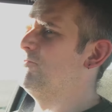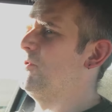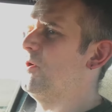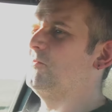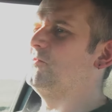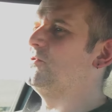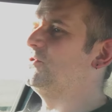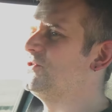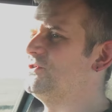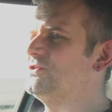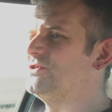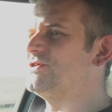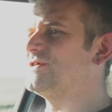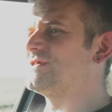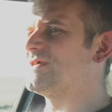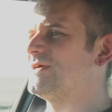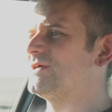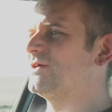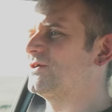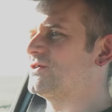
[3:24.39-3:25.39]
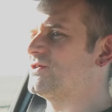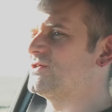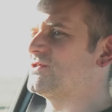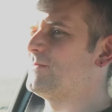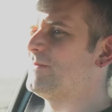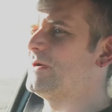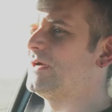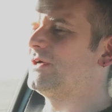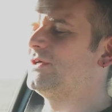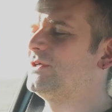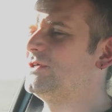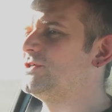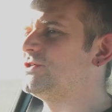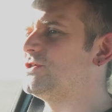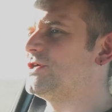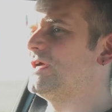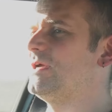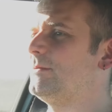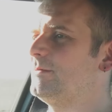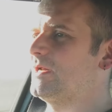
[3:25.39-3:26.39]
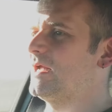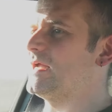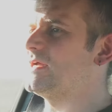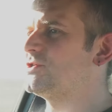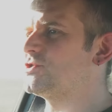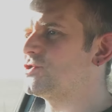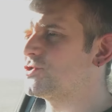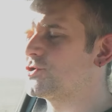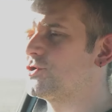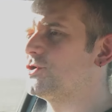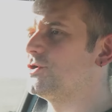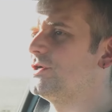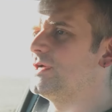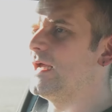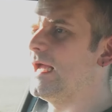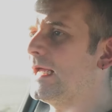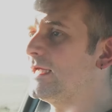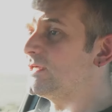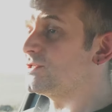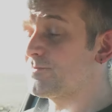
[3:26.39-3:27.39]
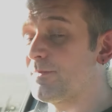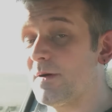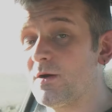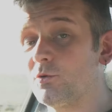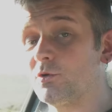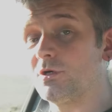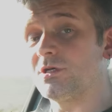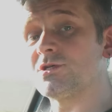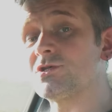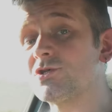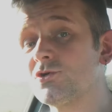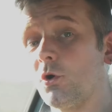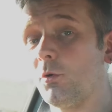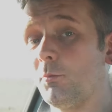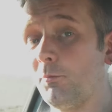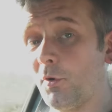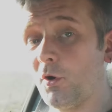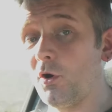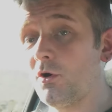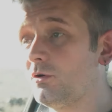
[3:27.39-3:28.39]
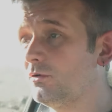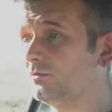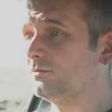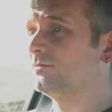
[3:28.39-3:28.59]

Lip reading: but I'm going to use it here because it's a bit cliche, but it is true. It's built, it's not bought.